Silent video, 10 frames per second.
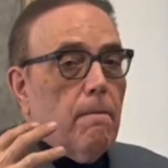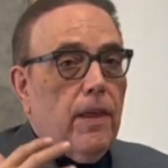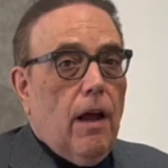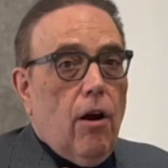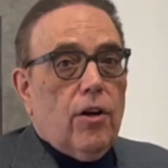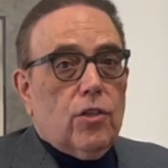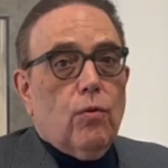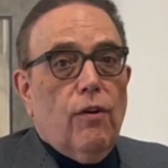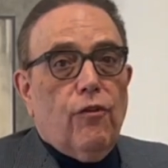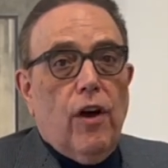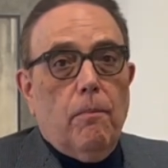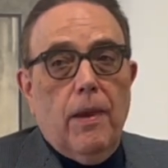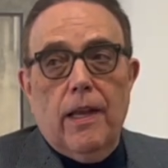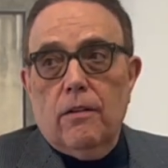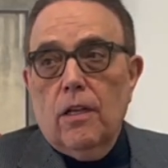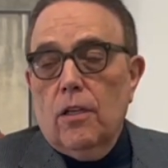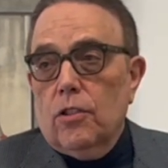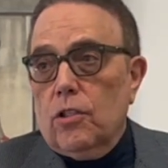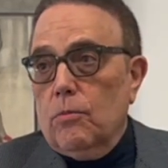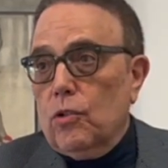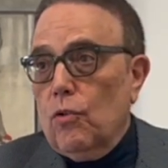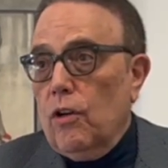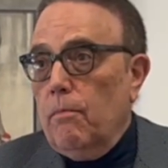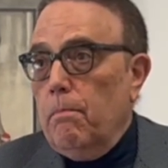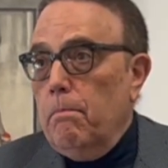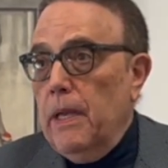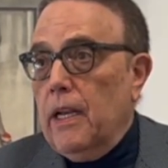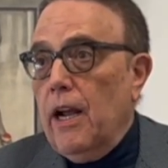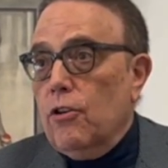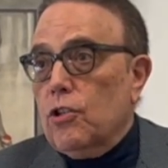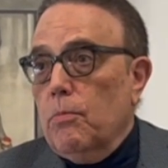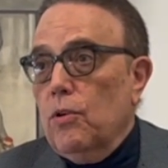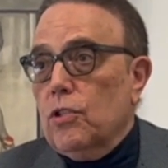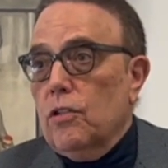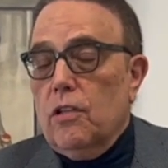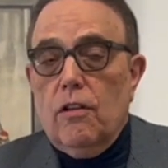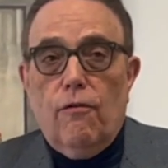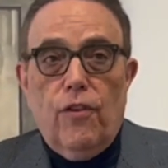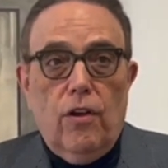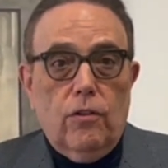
the artists we felt made some sort of big contribution to the field.